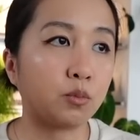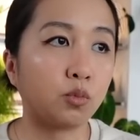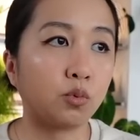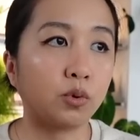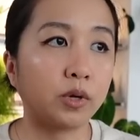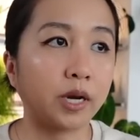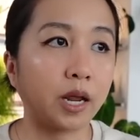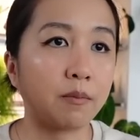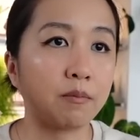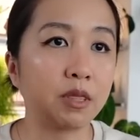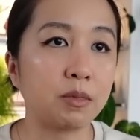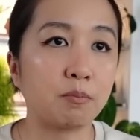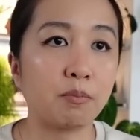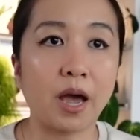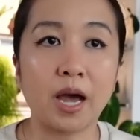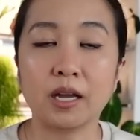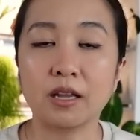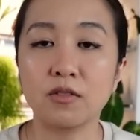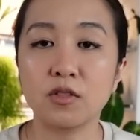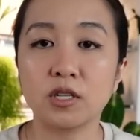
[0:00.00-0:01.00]
When I'm
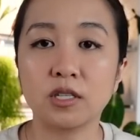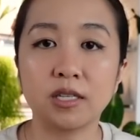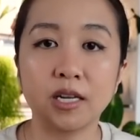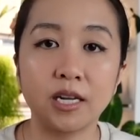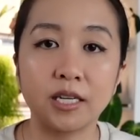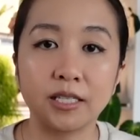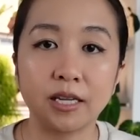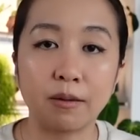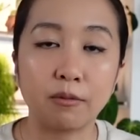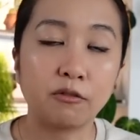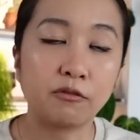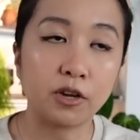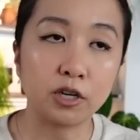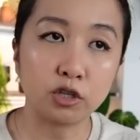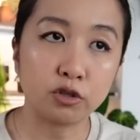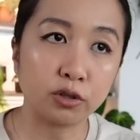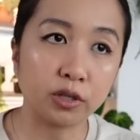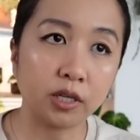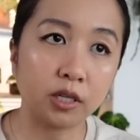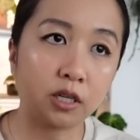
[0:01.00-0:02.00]
back in the States, I'm
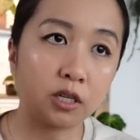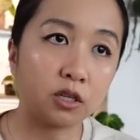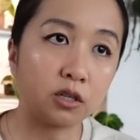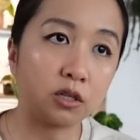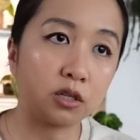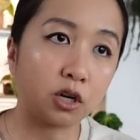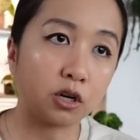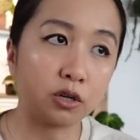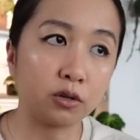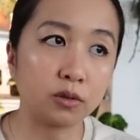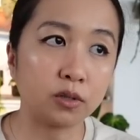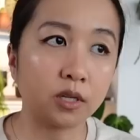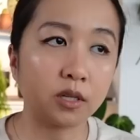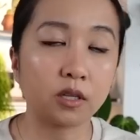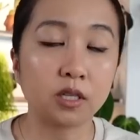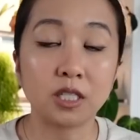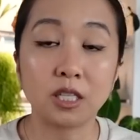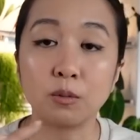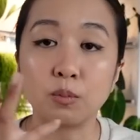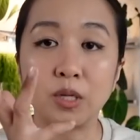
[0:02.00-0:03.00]
eventually going to start using
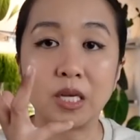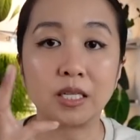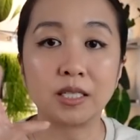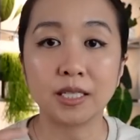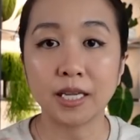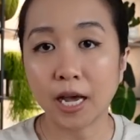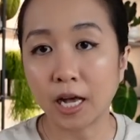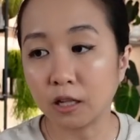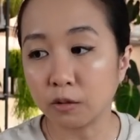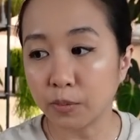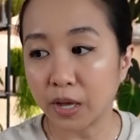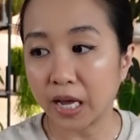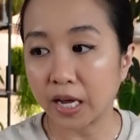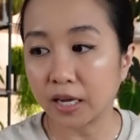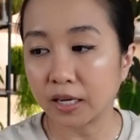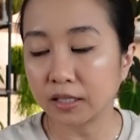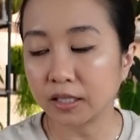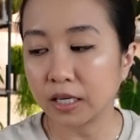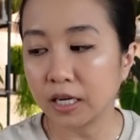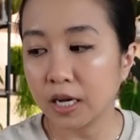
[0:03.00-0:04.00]
the TPS
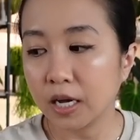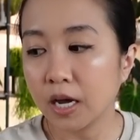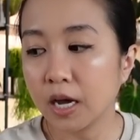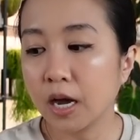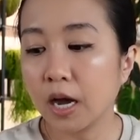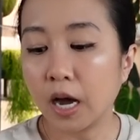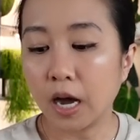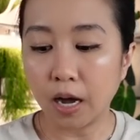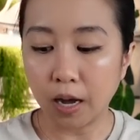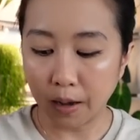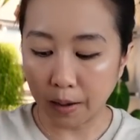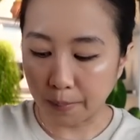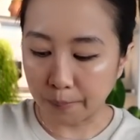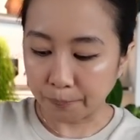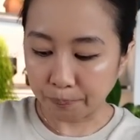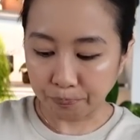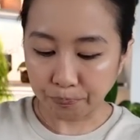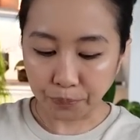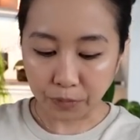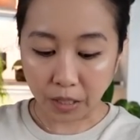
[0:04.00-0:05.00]
CalMag.
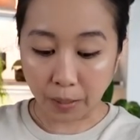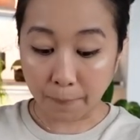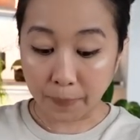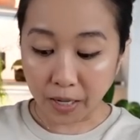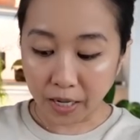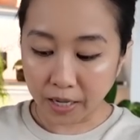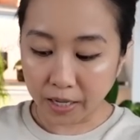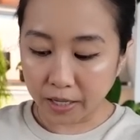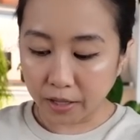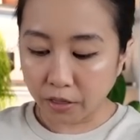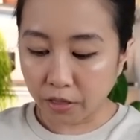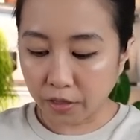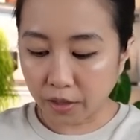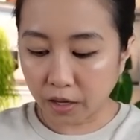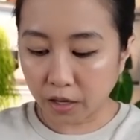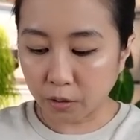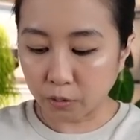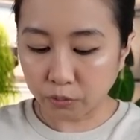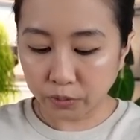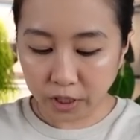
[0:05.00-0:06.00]
But
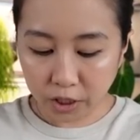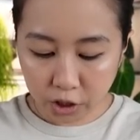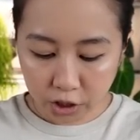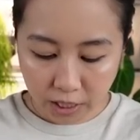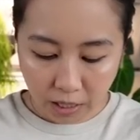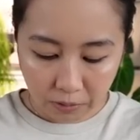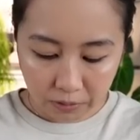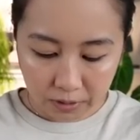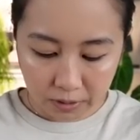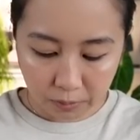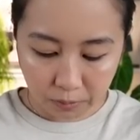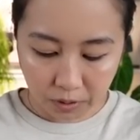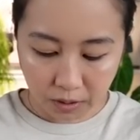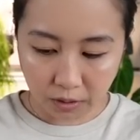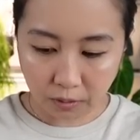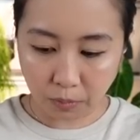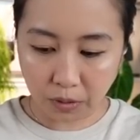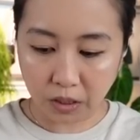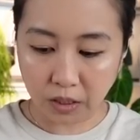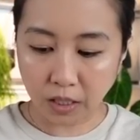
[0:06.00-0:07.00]
they reached out to
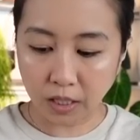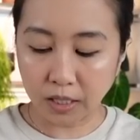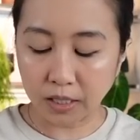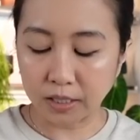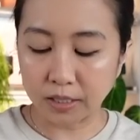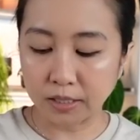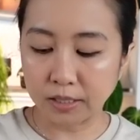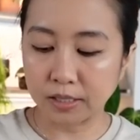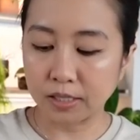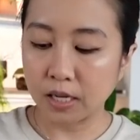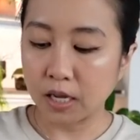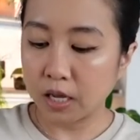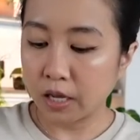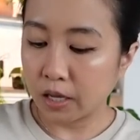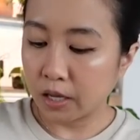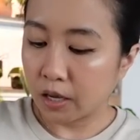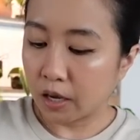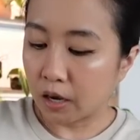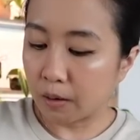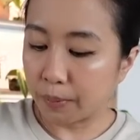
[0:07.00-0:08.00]
me because
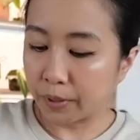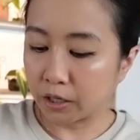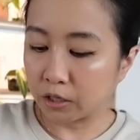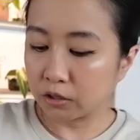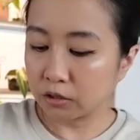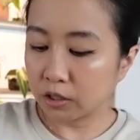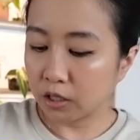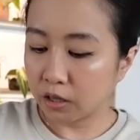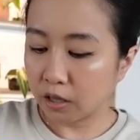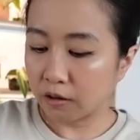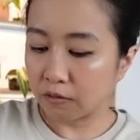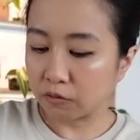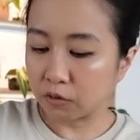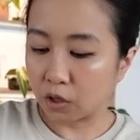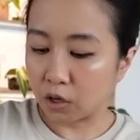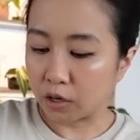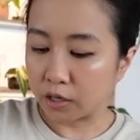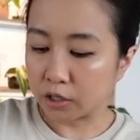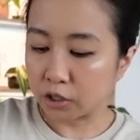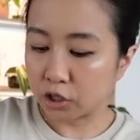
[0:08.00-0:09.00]
apparently they've
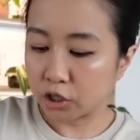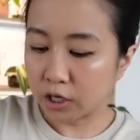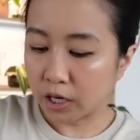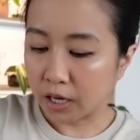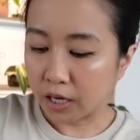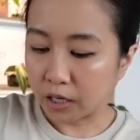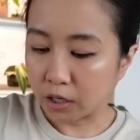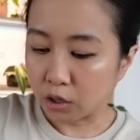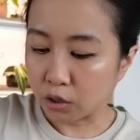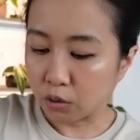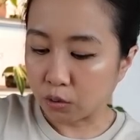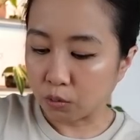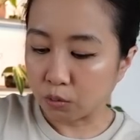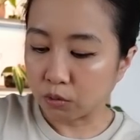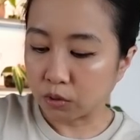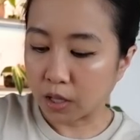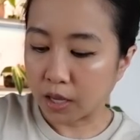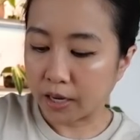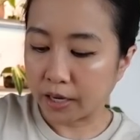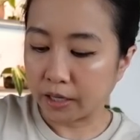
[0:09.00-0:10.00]
launched a new
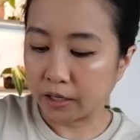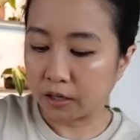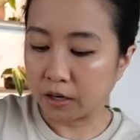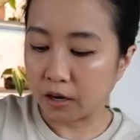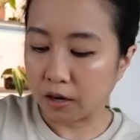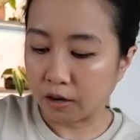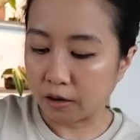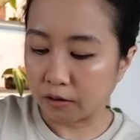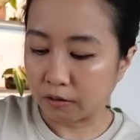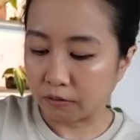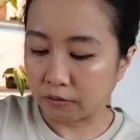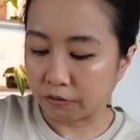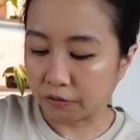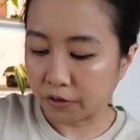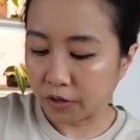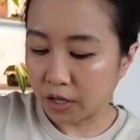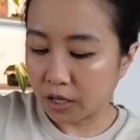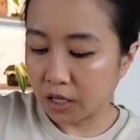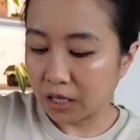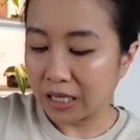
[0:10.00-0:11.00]
line of
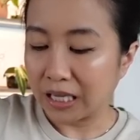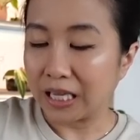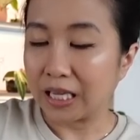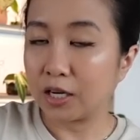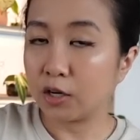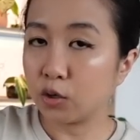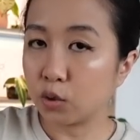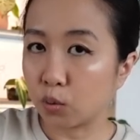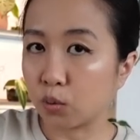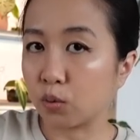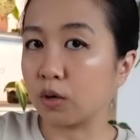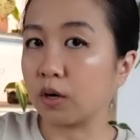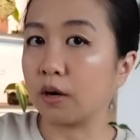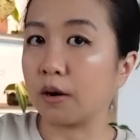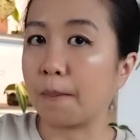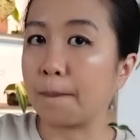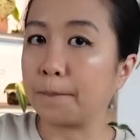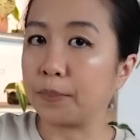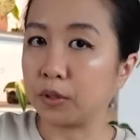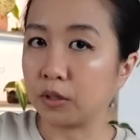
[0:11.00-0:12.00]
indoor
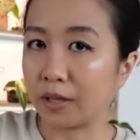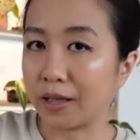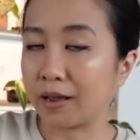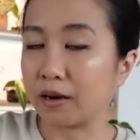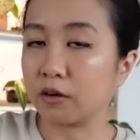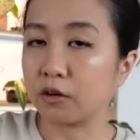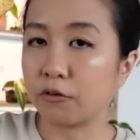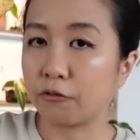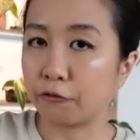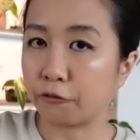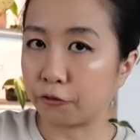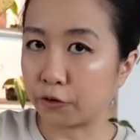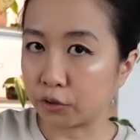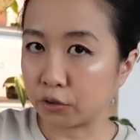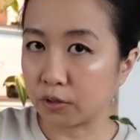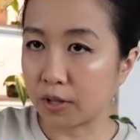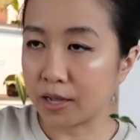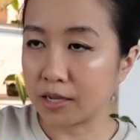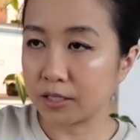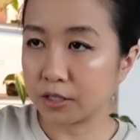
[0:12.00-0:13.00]
plant
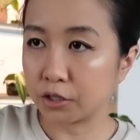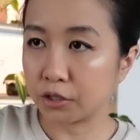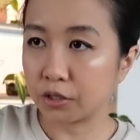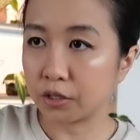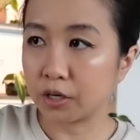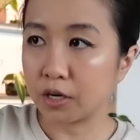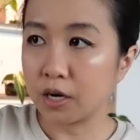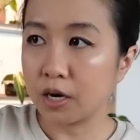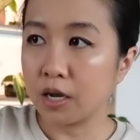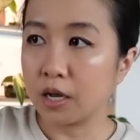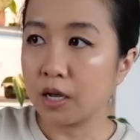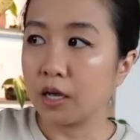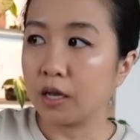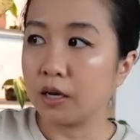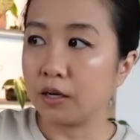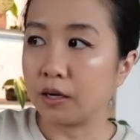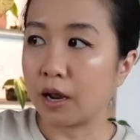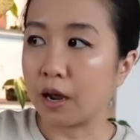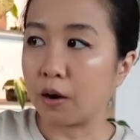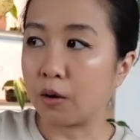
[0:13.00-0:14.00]
fertilizer.
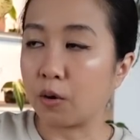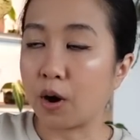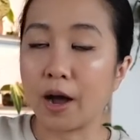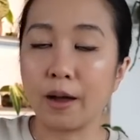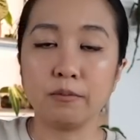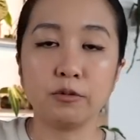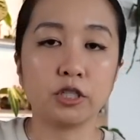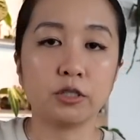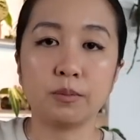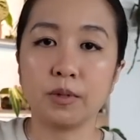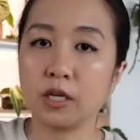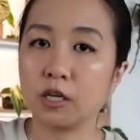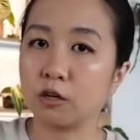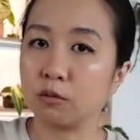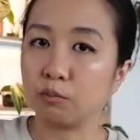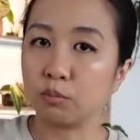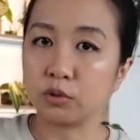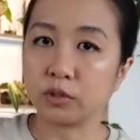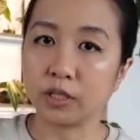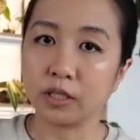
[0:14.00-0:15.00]
Now, I'm just being
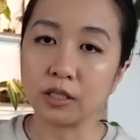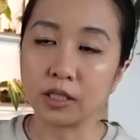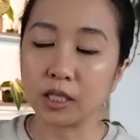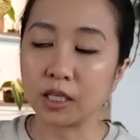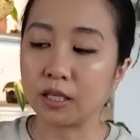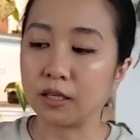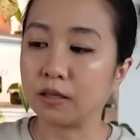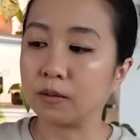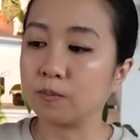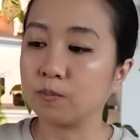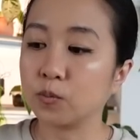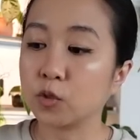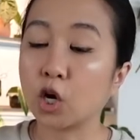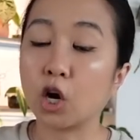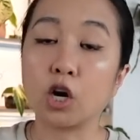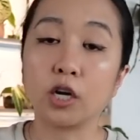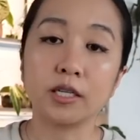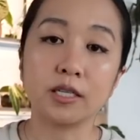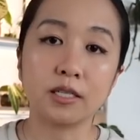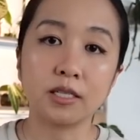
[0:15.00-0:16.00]
completely
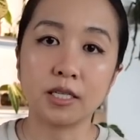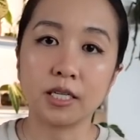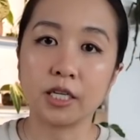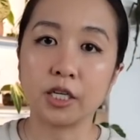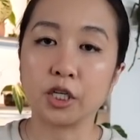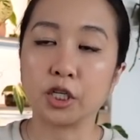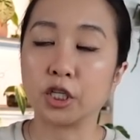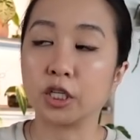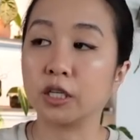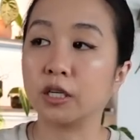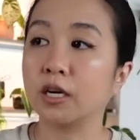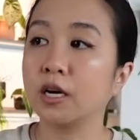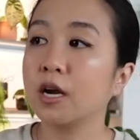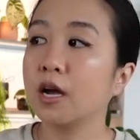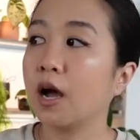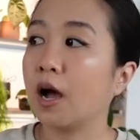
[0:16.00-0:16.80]
honest here.